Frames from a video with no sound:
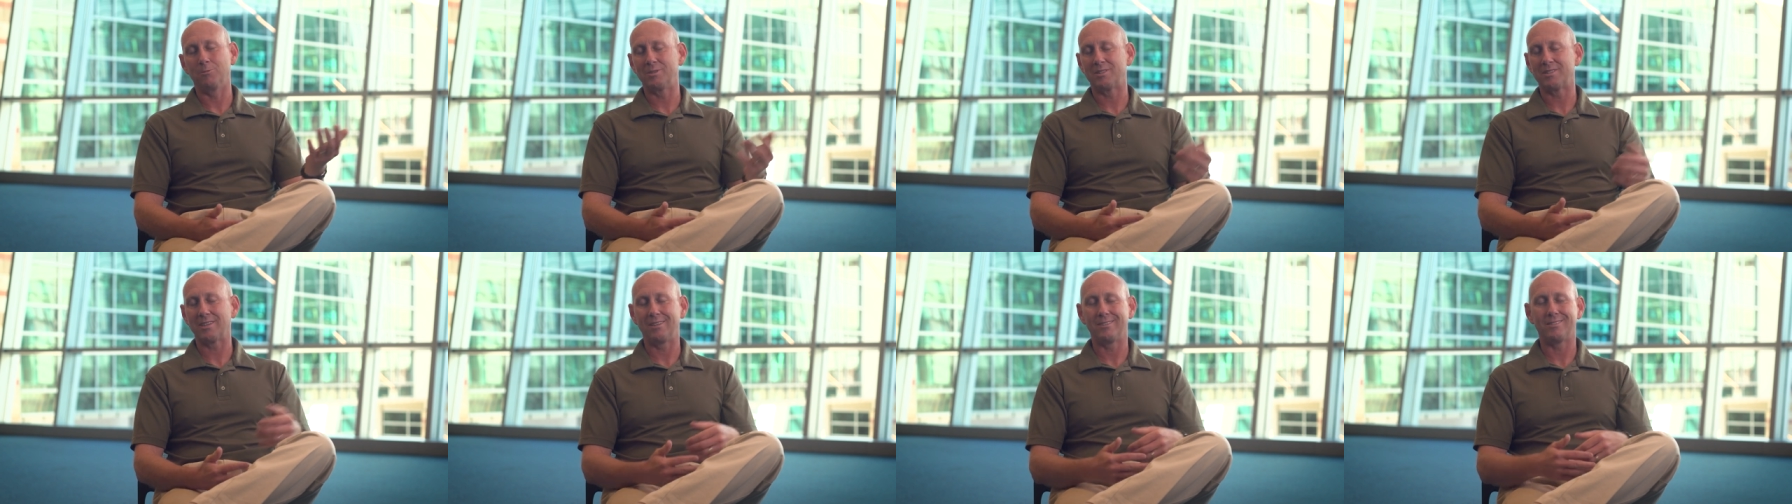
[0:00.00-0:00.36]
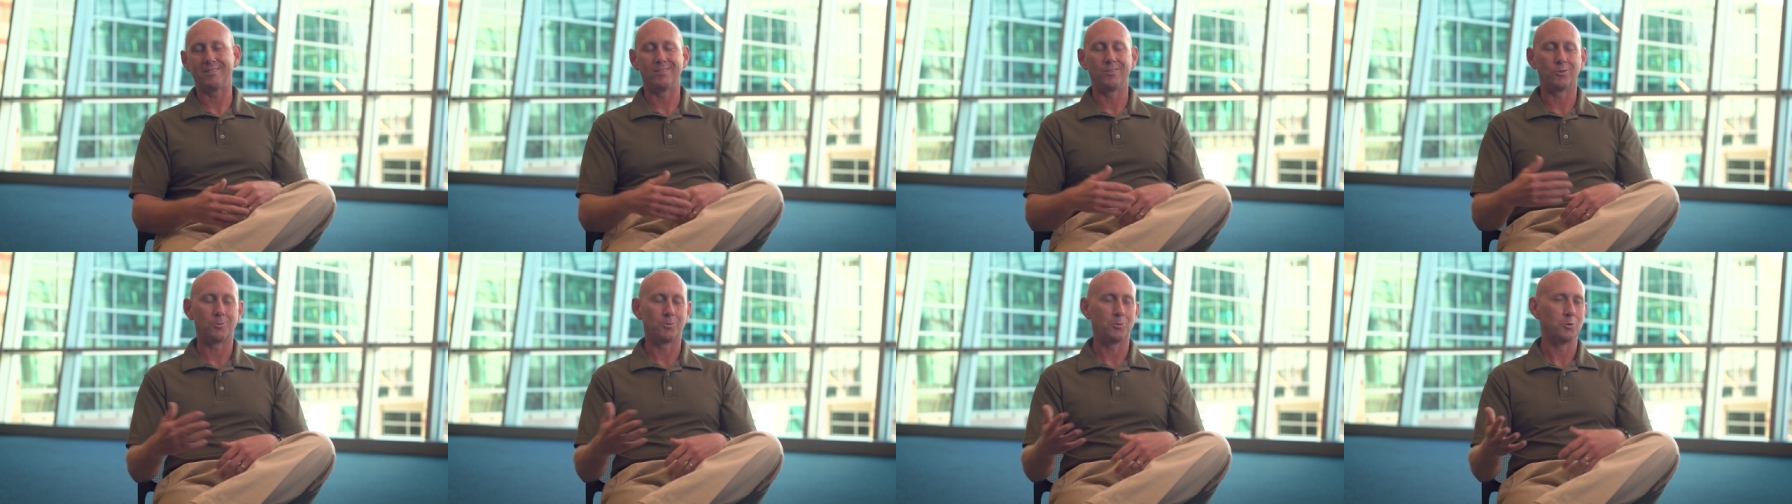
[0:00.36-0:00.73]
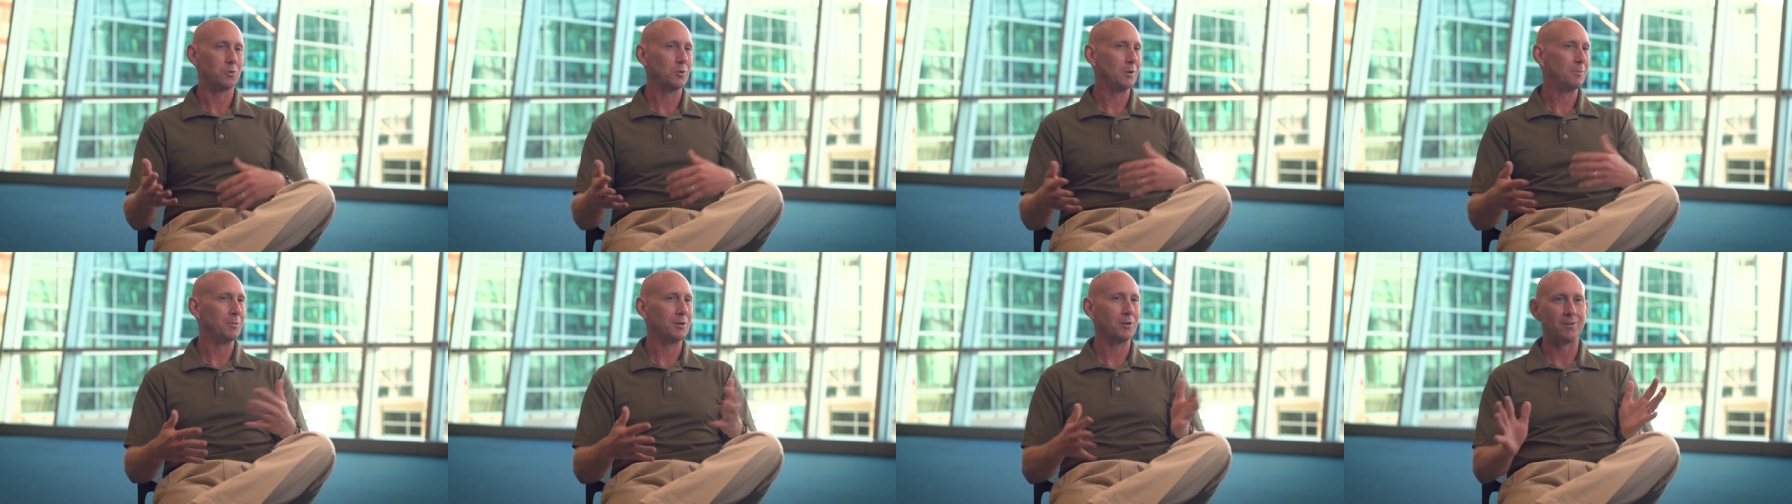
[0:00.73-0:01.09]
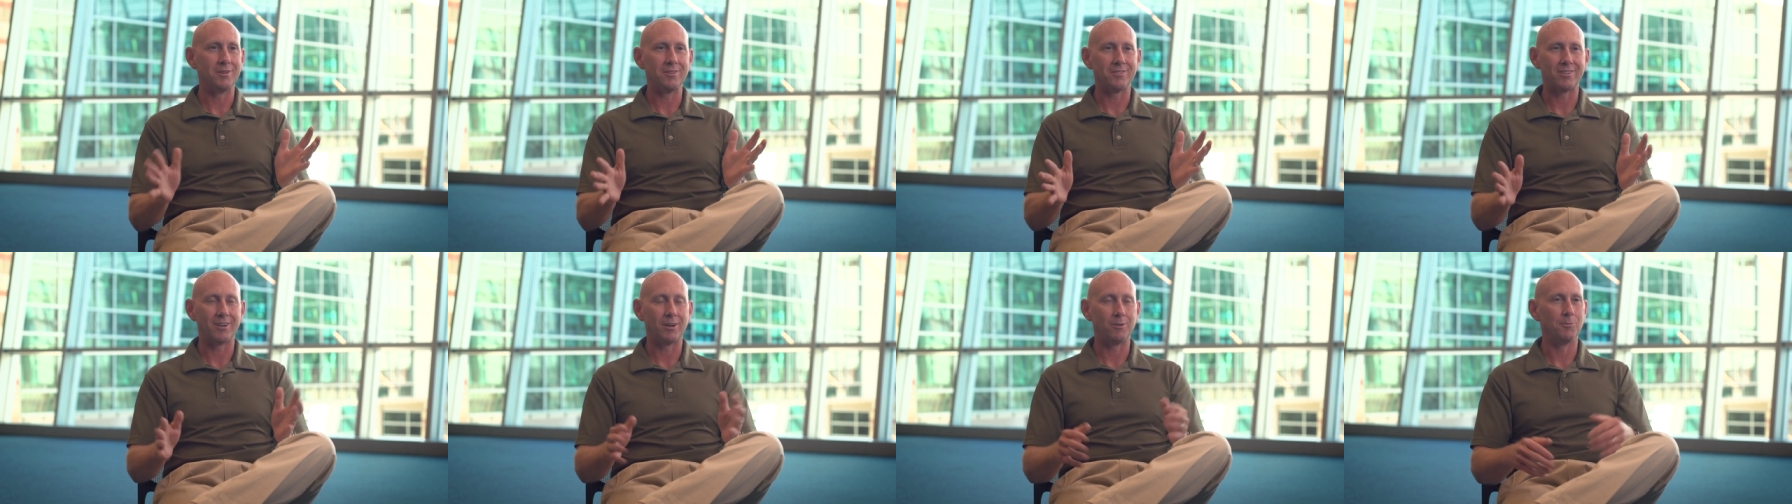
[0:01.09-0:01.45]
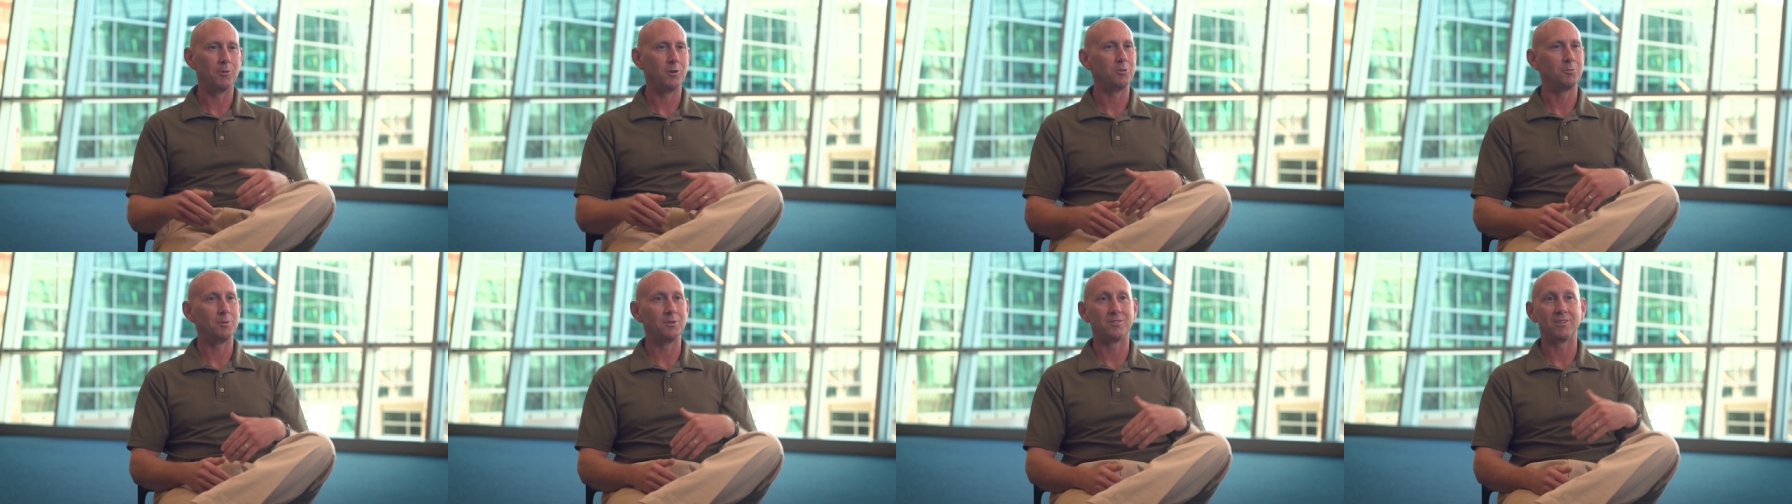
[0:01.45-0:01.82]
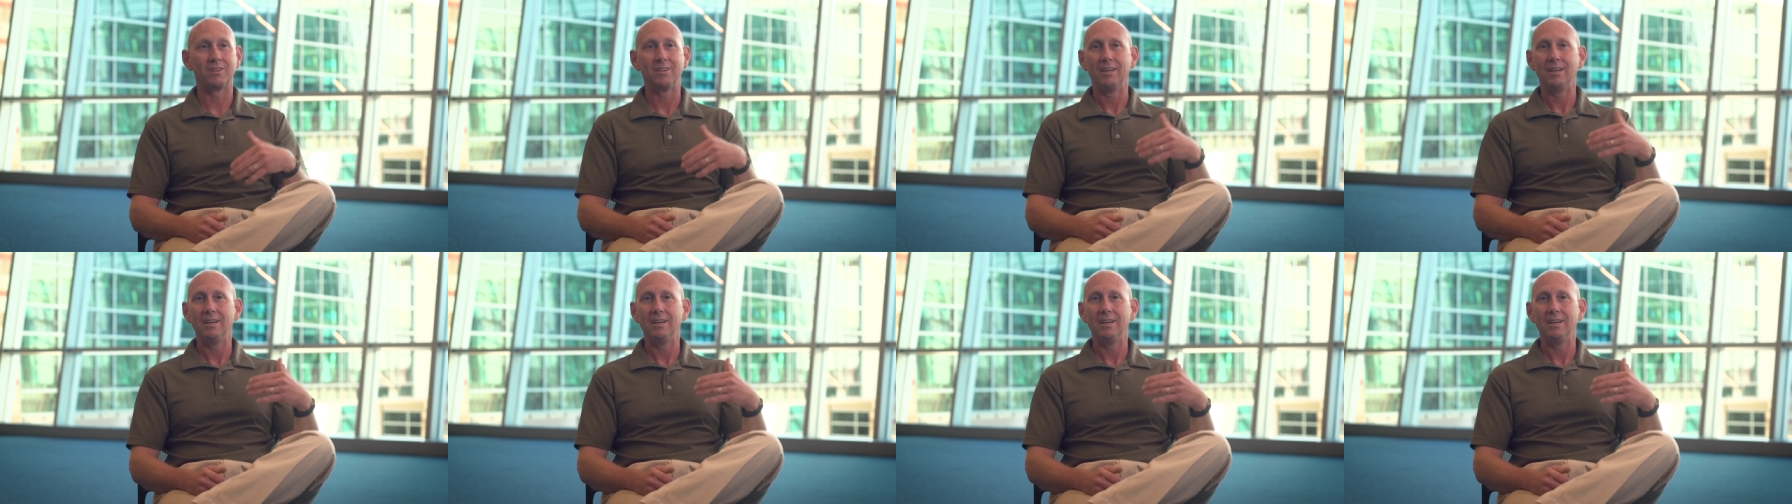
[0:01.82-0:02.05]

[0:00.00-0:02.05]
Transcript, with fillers: besides the normal grip and grin ceremonies, but it's,